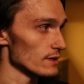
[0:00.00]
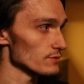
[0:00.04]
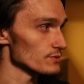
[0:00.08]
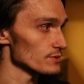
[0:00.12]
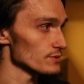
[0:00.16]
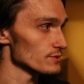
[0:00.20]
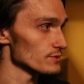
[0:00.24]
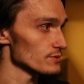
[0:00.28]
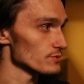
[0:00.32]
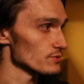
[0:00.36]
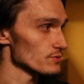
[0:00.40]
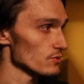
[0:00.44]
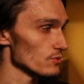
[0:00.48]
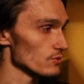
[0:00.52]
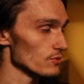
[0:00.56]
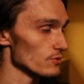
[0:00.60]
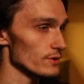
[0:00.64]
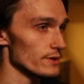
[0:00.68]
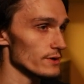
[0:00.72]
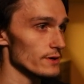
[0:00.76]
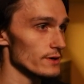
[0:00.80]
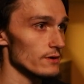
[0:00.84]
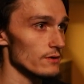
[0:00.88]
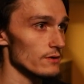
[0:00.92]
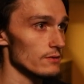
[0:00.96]

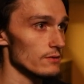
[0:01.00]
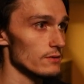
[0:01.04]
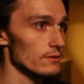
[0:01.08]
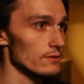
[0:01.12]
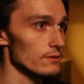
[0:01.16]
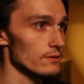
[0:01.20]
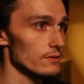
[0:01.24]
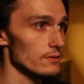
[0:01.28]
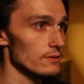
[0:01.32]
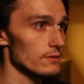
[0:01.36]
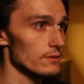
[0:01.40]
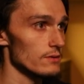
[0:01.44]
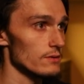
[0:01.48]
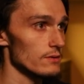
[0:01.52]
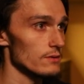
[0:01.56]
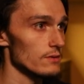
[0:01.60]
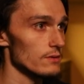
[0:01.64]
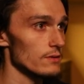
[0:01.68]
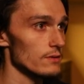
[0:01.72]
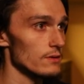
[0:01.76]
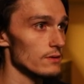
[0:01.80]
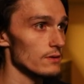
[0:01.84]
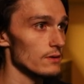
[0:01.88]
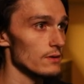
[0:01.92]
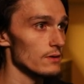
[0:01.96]
Tutorial.
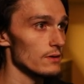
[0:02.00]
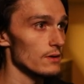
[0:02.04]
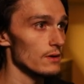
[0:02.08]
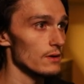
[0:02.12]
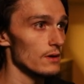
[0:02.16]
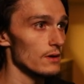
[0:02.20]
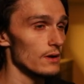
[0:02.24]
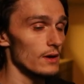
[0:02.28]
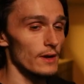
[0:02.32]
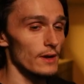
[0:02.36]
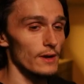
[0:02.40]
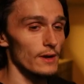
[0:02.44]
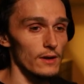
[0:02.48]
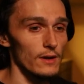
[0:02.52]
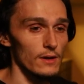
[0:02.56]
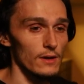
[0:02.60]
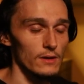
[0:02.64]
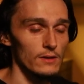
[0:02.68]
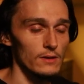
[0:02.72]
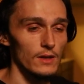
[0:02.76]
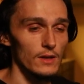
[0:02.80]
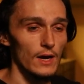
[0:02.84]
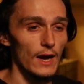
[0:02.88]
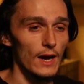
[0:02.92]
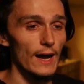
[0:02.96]

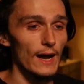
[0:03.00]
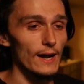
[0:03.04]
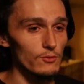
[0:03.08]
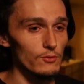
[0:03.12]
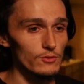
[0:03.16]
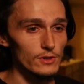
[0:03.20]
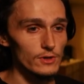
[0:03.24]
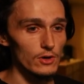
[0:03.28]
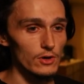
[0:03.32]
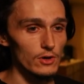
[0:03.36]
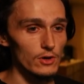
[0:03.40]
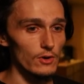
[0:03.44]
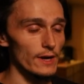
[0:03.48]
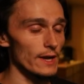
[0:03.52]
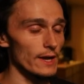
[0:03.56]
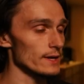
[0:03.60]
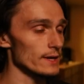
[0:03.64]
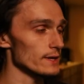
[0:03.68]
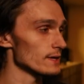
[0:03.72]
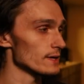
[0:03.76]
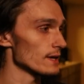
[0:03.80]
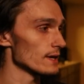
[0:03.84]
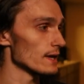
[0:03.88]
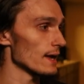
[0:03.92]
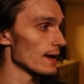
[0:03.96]
And I would go ahead and
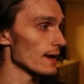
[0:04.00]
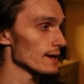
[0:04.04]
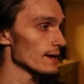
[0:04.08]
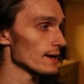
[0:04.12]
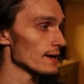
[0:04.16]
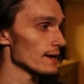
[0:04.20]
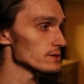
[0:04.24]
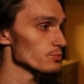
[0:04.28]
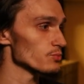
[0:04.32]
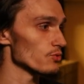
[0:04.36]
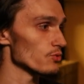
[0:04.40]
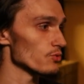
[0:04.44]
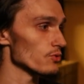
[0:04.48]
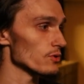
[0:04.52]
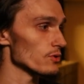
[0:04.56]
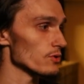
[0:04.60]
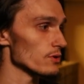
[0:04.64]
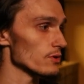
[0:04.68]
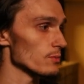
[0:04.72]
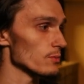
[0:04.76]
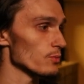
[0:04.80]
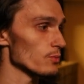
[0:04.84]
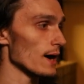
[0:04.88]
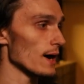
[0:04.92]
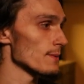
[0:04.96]
hit export, but
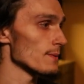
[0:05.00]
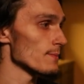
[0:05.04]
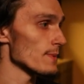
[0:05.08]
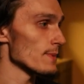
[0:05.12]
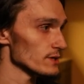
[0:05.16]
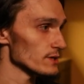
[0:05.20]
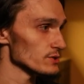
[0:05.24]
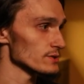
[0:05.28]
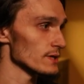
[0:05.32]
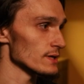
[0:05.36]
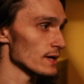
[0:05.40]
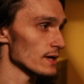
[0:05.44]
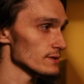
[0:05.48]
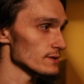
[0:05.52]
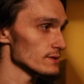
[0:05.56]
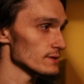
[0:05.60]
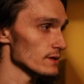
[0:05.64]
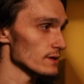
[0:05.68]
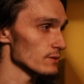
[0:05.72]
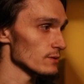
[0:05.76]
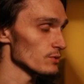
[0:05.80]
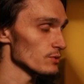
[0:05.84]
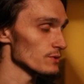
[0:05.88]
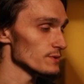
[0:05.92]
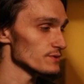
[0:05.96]
I'm actually not done
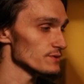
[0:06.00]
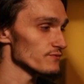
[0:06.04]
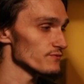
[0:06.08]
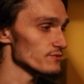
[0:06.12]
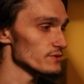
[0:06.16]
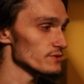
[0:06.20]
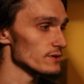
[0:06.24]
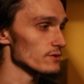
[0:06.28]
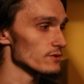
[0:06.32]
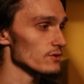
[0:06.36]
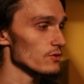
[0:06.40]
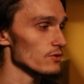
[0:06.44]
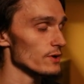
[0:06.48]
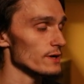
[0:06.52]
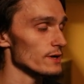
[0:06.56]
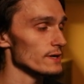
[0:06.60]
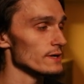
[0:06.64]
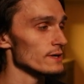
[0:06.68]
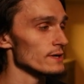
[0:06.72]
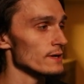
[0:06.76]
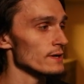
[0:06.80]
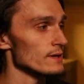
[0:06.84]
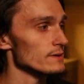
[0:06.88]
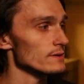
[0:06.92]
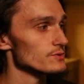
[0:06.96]
with this video quite
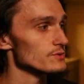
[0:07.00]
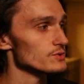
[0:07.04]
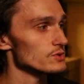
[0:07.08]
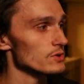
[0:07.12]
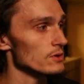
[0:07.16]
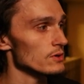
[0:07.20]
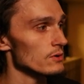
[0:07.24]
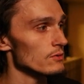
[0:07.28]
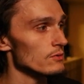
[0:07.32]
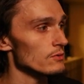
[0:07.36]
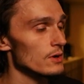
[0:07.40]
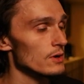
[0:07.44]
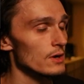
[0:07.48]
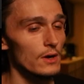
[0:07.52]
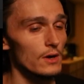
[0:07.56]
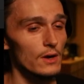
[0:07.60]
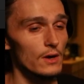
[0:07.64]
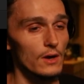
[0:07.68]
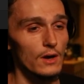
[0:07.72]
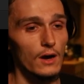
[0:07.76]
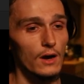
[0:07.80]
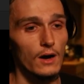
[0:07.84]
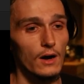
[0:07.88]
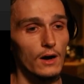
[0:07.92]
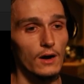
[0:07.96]
yet. So
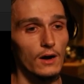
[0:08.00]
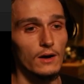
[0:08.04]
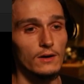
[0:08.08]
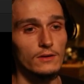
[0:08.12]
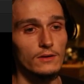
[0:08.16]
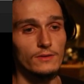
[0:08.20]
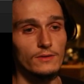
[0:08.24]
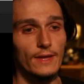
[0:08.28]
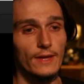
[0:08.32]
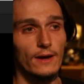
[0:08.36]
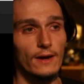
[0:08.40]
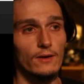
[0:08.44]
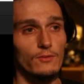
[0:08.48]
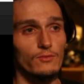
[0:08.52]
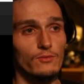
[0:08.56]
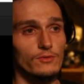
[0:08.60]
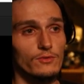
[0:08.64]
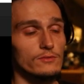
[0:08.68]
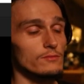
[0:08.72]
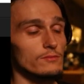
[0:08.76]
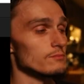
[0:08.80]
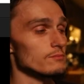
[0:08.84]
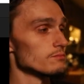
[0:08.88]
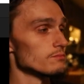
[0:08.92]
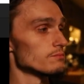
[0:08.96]
that
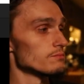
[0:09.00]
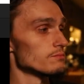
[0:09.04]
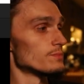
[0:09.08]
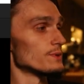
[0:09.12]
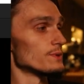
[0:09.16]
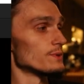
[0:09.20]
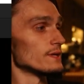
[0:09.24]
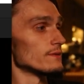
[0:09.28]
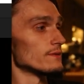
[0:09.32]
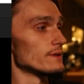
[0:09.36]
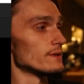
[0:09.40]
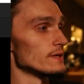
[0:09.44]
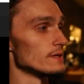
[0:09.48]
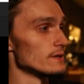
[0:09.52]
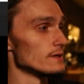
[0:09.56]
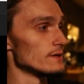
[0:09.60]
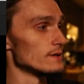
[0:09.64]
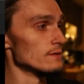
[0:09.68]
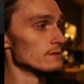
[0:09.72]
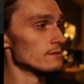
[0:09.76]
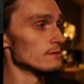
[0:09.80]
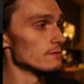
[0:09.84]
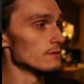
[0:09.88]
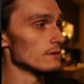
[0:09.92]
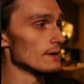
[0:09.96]
would be
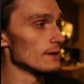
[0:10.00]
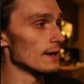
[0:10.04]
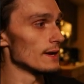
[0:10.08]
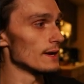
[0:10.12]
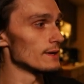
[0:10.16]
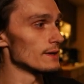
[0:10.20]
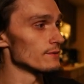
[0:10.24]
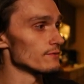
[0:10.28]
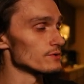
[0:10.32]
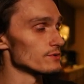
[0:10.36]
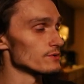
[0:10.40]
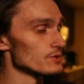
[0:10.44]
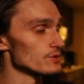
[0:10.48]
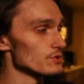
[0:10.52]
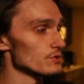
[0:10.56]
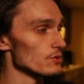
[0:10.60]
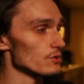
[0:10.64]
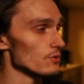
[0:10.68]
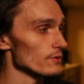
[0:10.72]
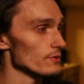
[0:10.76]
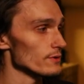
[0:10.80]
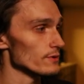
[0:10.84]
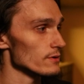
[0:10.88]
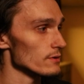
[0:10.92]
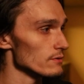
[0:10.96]
the end of the
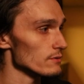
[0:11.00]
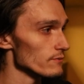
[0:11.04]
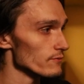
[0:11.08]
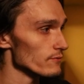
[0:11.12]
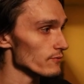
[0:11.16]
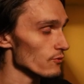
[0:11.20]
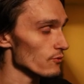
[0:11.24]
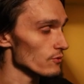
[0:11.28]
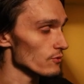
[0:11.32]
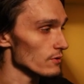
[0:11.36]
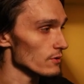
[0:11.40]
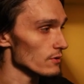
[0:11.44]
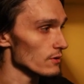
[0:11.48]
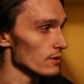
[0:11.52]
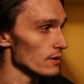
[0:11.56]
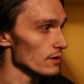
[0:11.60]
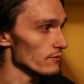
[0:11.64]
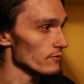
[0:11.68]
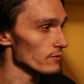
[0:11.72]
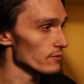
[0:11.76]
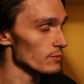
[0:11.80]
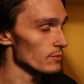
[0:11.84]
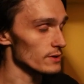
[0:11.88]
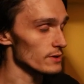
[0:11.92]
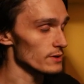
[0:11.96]
tutorial for
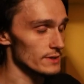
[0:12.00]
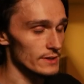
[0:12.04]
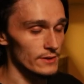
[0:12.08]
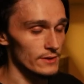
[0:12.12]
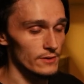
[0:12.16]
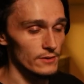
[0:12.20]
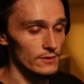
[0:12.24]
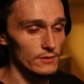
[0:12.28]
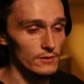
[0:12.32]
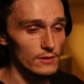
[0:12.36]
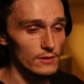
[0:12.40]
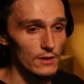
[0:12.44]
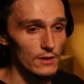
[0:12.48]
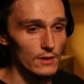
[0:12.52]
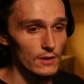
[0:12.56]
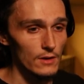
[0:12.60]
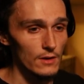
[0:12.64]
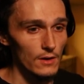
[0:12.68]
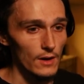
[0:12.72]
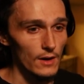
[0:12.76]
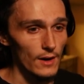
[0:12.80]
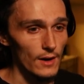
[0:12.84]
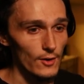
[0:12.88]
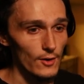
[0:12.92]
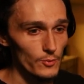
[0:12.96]
everybody here.
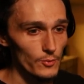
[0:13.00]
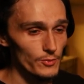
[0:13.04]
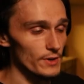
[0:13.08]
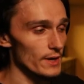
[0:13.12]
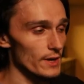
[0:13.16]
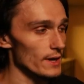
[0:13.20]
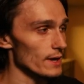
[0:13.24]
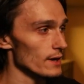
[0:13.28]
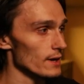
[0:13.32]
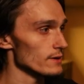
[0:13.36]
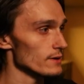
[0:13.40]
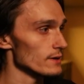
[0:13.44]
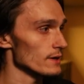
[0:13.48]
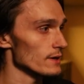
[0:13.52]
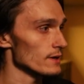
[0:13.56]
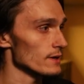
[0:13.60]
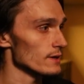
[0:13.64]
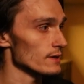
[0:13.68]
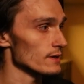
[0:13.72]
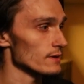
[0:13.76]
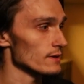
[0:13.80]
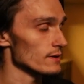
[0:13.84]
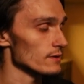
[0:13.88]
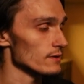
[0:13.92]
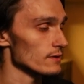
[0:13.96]
I hope you had
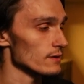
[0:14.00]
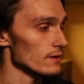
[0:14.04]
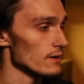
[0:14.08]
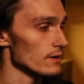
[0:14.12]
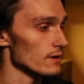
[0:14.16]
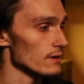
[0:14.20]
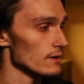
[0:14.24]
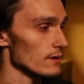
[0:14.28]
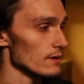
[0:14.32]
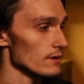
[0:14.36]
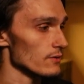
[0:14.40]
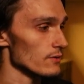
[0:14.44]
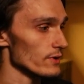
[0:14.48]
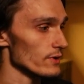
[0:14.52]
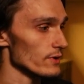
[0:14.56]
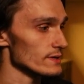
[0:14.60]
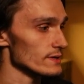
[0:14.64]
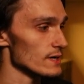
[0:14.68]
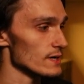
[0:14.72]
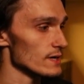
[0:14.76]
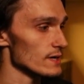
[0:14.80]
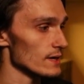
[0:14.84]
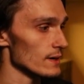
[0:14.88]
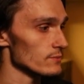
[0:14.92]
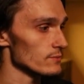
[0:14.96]
a great
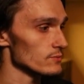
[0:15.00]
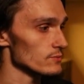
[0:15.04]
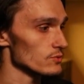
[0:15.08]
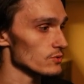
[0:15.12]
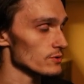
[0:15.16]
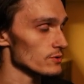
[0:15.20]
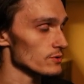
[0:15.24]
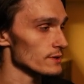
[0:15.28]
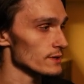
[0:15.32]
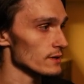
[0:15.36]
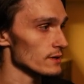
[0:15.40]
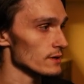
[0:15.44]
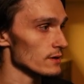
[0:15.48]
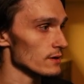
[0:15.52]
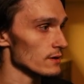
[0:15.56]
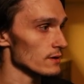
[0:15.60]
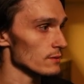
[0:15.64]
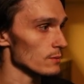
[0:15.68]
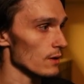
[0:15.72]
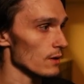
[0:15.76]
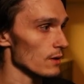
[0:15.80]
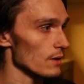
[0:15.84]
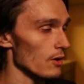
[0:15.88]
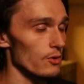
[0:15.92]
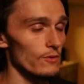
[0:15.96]
time learning
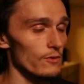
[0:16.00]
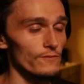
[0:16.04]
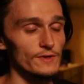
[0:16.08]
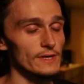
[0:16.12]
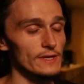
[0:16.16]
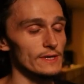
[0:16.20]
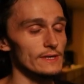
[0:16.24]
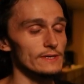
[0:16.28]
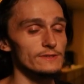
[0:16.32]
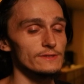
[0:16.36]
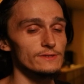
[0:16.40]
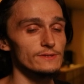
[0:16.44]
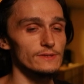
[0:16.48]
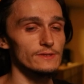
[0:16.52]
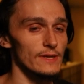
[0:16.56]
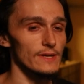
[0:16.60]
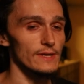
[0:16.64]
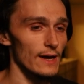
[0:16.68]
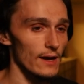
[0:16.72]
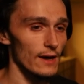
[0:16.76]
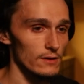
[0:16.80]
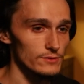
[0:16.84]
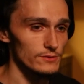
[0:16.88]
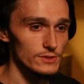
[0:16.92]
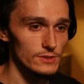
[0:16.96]
all the ins and
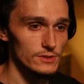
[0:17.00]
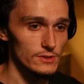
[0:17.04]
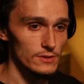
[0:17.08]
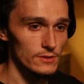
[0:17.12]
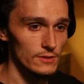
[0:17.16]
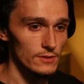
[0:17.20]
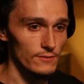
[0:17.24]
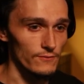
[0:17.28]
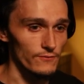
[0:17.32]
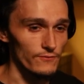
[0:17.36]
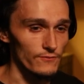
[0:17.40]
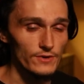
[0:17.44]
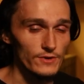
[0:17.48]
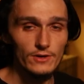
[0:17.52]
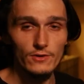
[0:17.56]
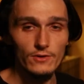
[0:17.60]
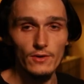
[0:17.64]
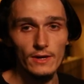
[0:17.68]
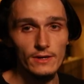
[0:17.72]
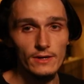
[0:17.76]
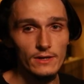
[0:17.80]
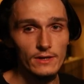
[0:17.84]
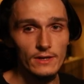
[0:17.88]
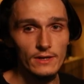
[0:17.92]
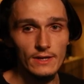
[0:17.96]
outs of video
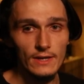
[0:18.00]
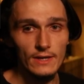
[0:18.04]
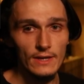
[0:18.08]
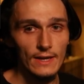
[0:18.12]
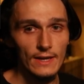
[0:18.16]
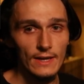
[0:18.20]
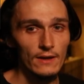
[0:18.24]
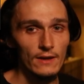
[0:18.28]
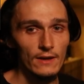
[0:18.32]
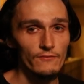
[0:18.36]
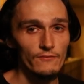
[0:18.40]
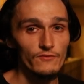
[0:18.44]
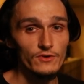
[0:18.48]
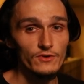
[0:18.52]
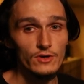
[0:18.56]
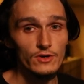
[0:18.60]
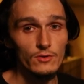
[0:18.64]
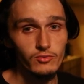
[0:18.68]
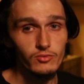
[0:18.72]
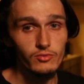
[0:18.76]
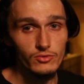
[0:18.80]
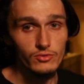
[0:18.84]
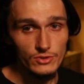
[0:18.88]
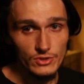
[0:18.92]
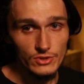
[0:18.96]
editing and video
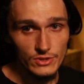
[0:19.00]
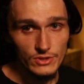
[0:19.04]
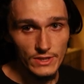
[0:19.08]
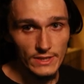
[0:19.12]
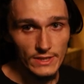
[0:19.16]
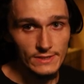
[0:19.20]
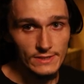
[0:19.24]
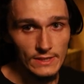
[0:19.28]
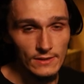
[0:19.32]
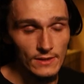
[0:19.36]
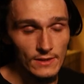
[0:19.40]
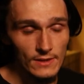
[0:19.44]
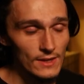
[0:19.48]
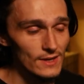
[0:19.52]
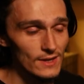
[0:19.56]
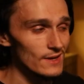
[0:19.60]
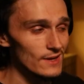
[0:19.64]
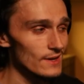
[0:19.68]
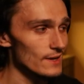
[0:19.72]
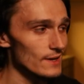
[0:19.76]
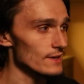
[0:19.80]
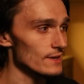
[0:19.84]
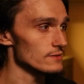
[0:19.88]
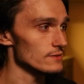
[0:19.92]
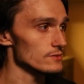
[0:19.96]
presenting
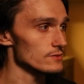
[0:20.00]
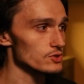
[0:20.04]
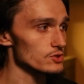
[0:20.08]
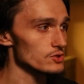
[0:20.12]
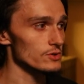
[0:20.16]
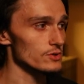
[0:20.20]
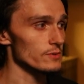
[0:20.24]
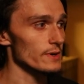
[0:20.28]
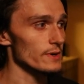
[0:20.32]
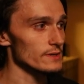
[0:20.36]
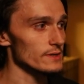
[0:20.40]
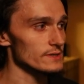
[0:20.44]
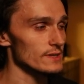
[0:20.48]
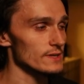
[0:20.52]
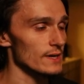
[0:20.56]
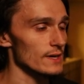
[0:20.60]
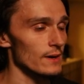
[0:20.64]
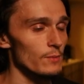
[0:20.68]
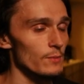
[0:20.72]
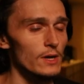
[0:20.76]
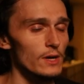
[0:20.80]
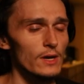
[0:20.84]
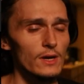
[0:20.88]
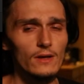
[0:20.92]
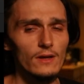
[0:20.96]
in a short amount of time.
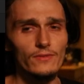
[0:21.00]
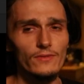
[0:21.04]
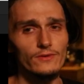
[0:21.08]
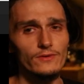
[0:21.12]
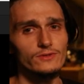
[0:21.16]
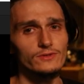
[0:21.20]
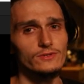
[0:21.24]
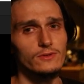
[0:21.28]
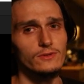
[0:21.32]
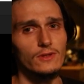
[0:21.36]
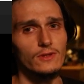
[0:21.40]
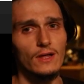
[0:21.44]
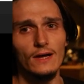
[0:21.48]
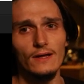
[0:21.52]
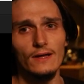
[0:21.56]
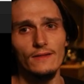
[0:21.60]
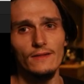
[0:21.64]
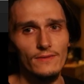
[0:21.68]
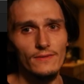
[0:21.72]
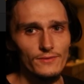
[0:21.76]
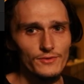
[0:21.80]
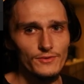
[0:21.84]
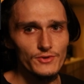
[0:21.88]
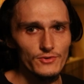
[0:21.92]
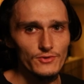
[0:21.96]
There's a lot
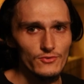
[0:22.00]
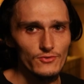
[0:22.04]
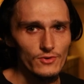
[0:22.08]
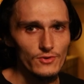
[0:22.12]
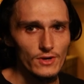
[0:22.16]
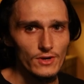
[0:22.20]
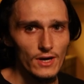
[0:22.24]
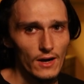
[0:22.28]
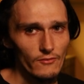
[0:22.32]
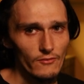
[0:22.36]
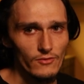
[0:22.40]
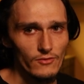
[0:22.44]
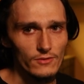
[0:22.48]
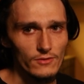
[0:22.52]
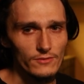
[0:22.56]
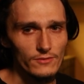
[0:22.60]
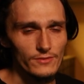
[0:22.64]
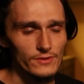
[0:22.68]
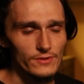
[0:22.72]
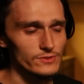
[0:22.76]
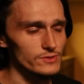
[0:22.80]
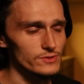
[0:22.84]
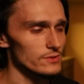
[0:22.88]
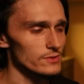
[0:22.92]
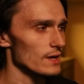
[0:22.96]
to cover,
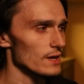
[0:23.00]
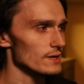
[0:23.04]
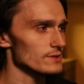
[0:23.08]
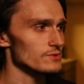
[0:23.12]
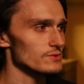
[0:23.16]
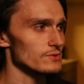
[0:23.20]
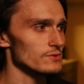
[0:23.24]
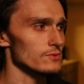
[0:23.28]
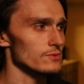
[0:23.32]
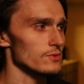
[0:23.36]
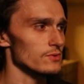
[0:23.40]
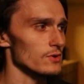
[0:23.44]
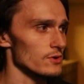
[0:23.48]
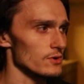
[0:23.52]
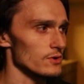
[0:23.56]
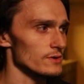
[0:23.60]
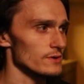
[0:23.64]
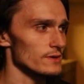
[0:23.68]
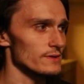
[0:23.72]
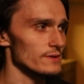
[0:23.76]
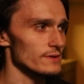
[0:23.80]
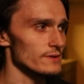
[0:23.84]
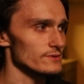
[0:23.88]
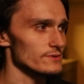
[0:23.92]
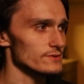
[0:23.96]
there's a lot to learn,
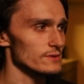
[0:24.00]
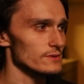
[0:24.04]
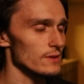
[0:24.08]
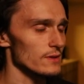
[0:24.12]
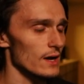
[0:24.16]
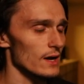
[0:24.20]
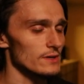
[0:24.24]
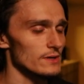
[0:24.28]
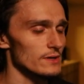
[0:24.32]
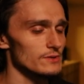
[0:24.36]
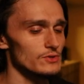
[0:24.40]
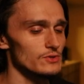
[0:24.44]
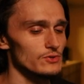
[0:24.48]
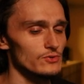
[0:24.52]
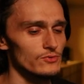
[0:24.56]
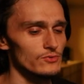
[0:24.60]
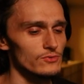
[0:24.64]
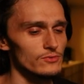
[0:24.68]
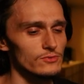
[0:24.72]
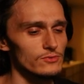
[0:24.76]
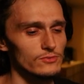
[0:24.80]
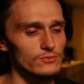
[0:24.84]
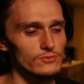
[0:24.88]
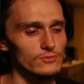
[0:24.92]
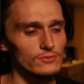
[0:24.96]
and there's a lot
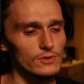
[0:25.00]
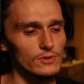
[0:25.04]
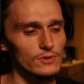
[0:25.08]
to